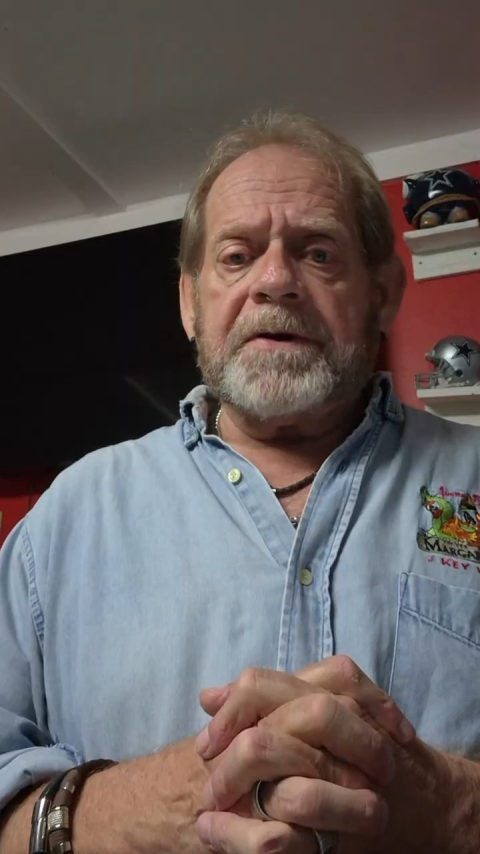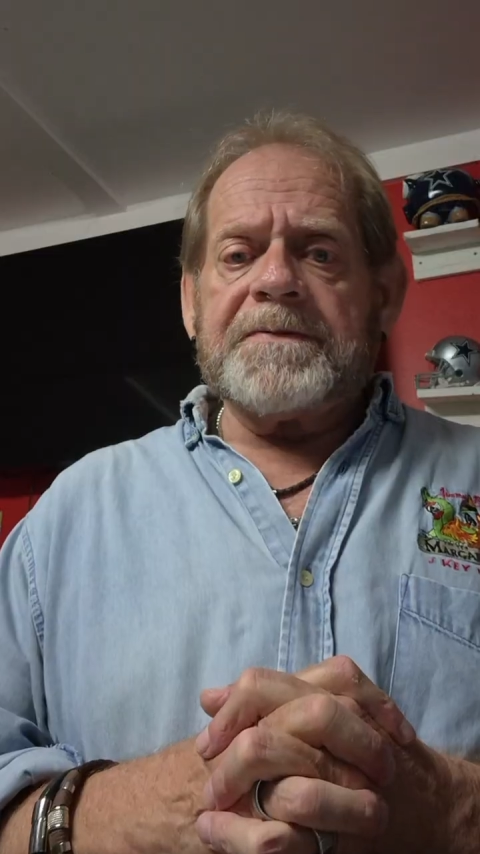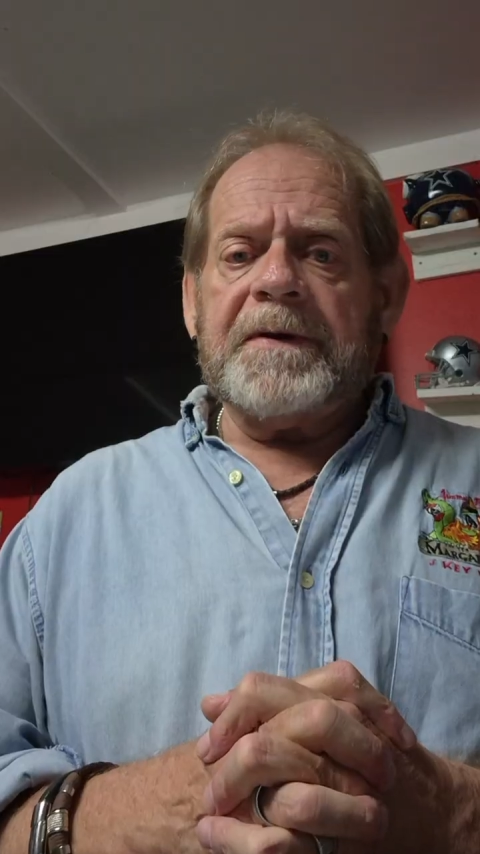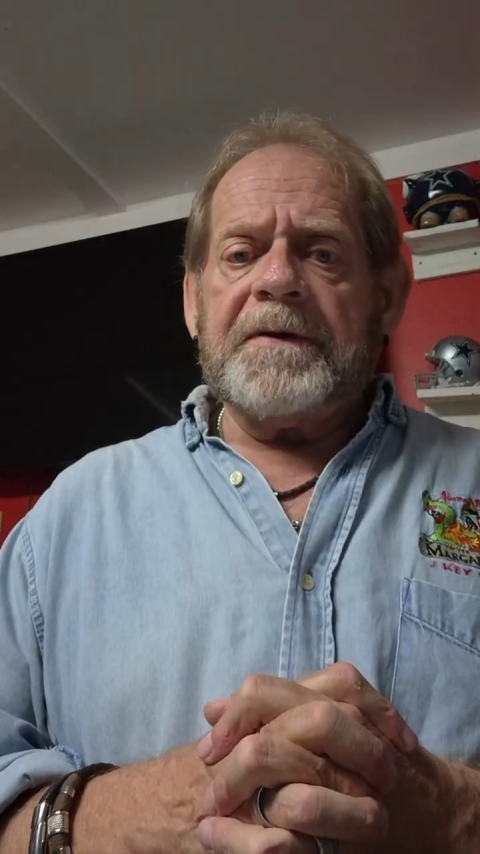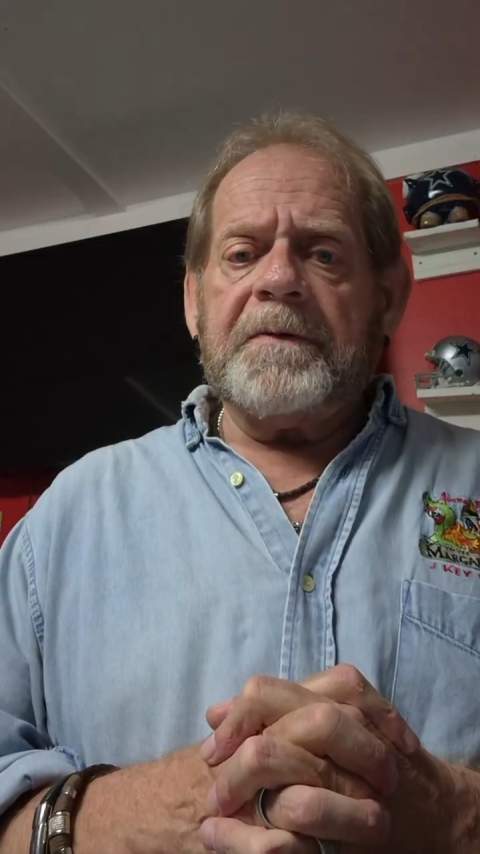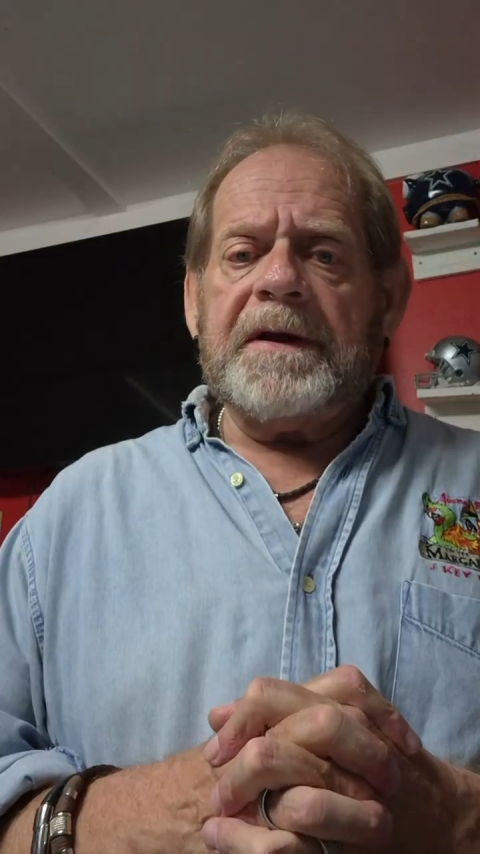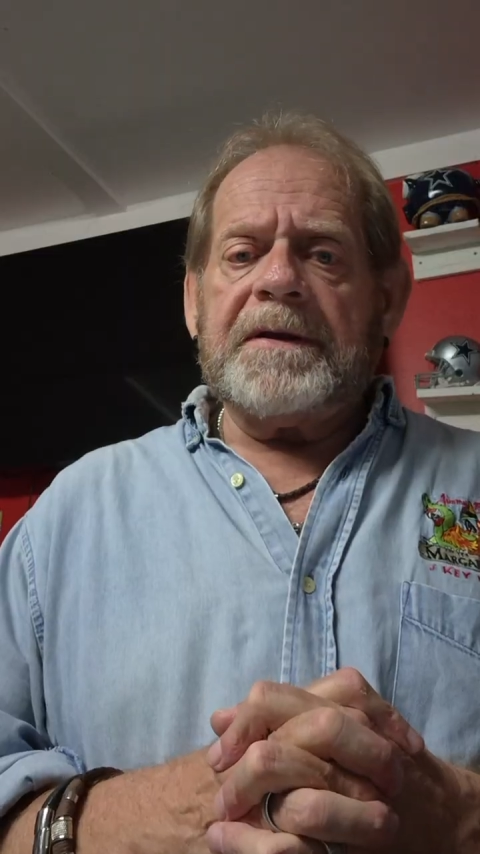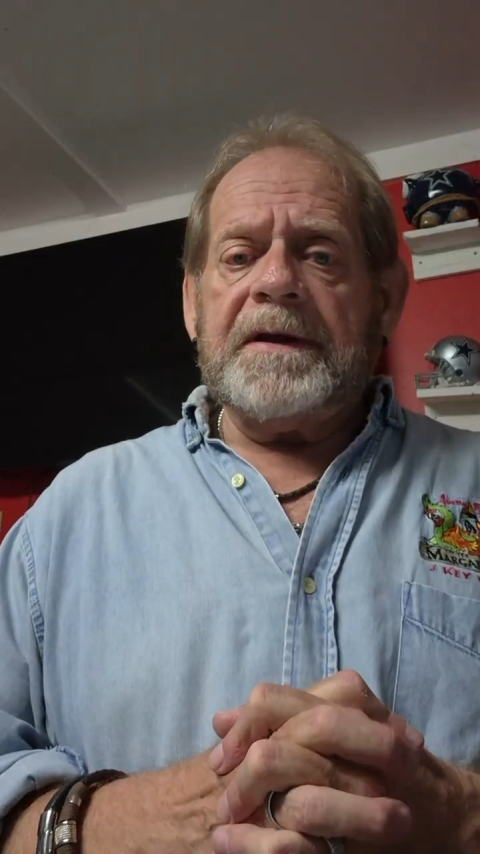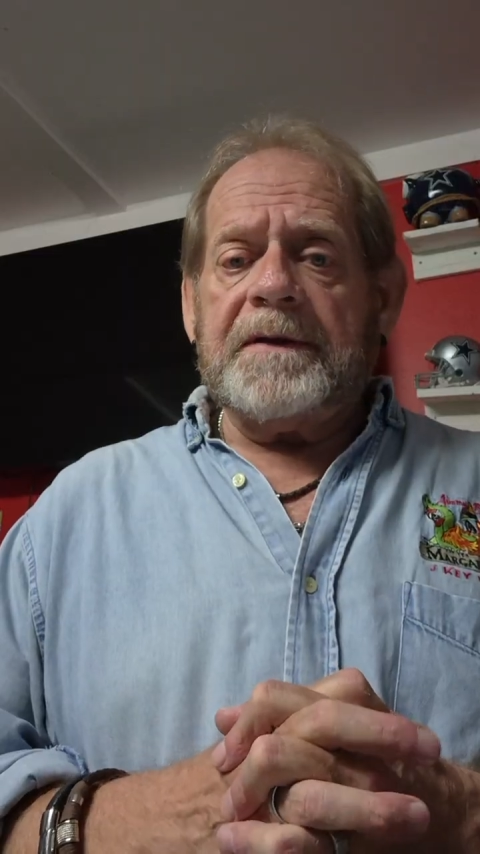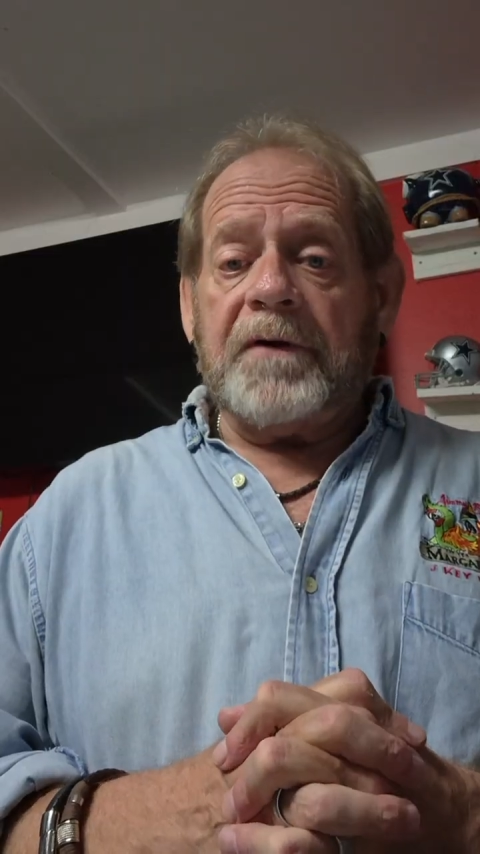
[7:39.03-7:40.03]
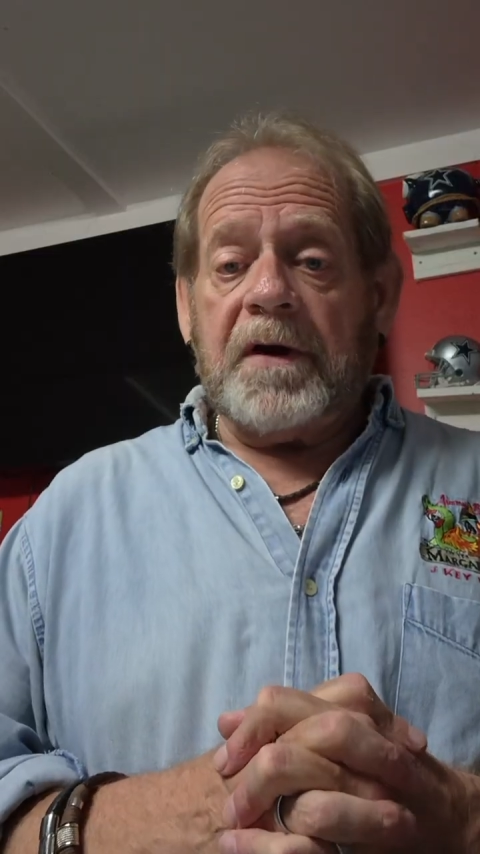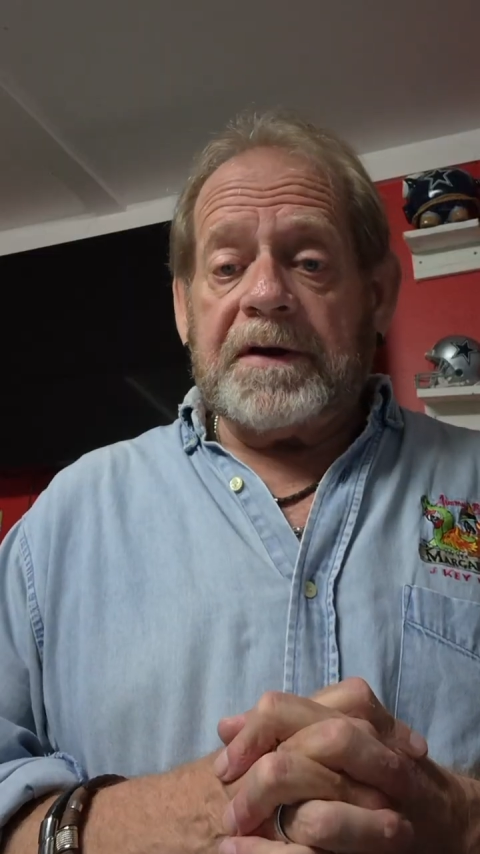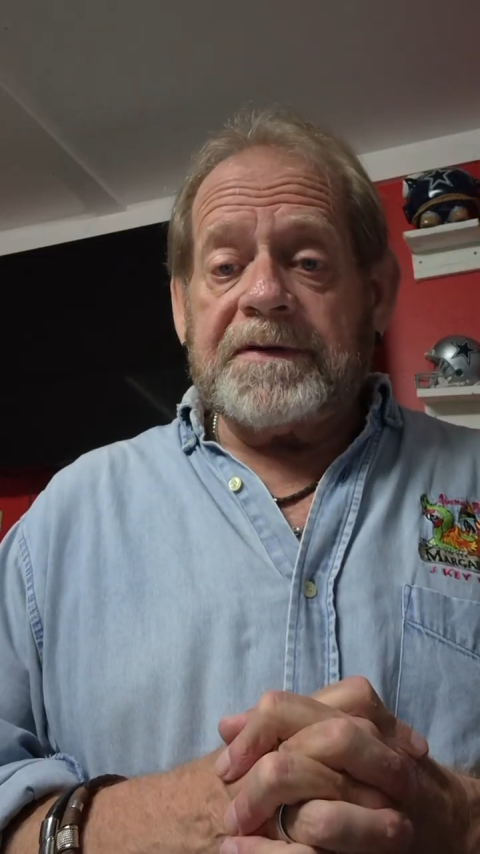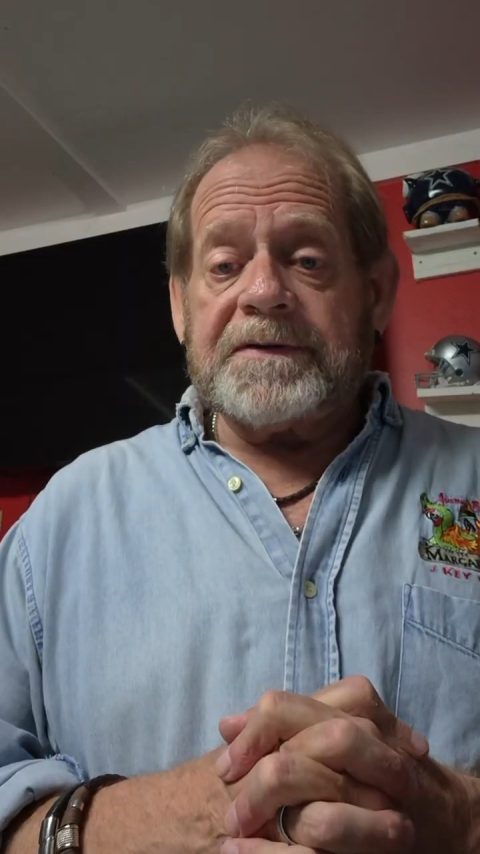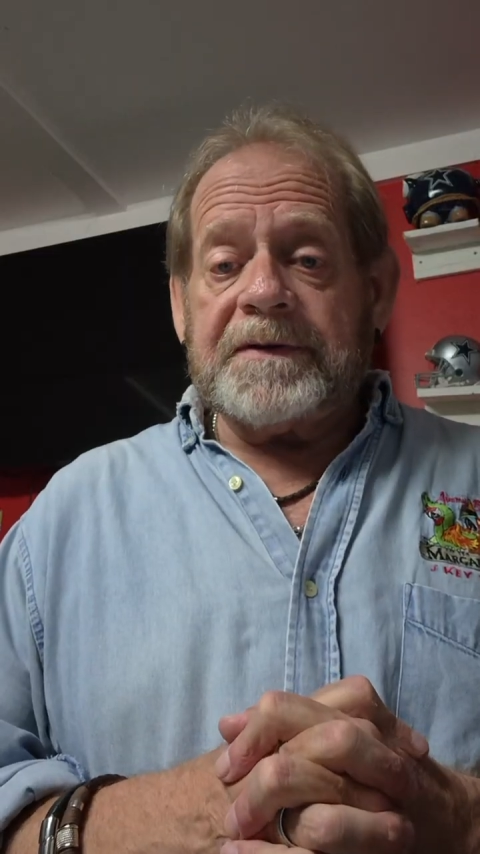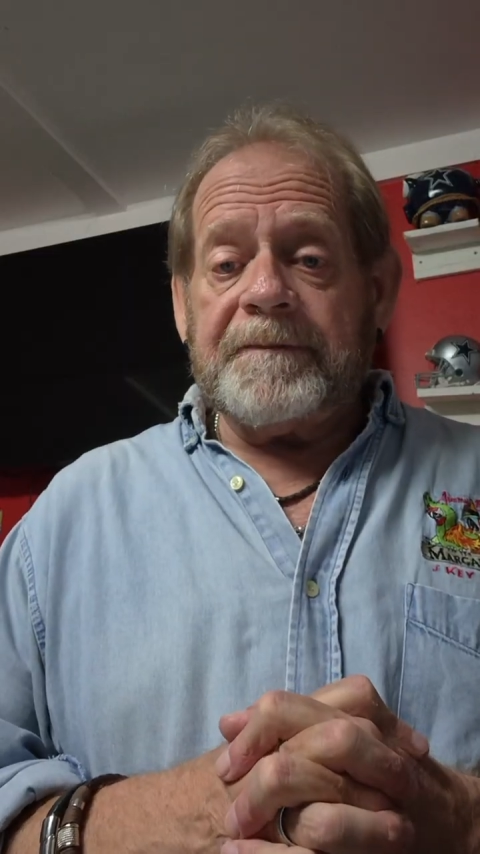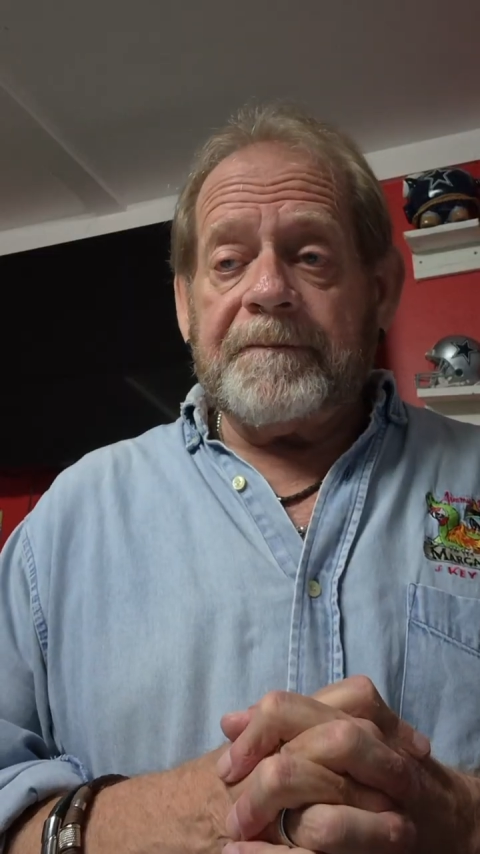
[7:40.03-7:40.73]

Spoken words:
and spend a week the end of August.